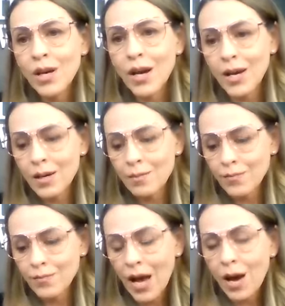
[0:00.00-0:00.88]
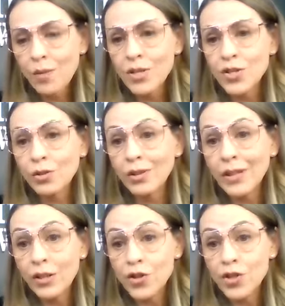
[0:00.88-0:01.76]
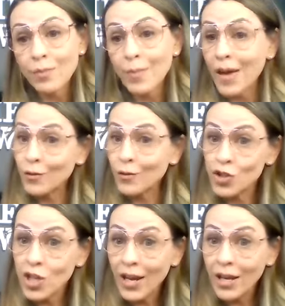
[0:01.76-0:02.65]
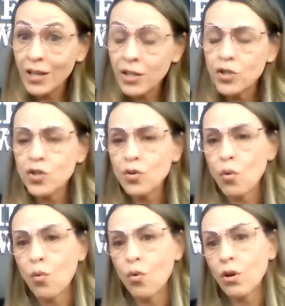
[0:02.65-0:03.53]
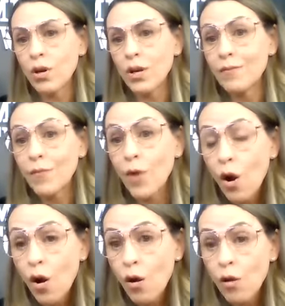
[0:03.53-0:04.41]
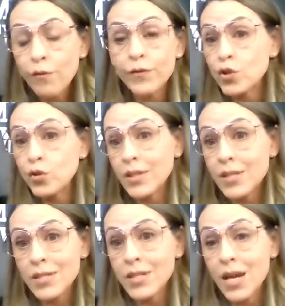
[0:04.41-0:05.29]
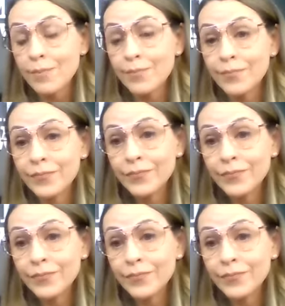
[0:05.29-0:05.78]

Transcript: um, how did your leadership either change or evolve during this time?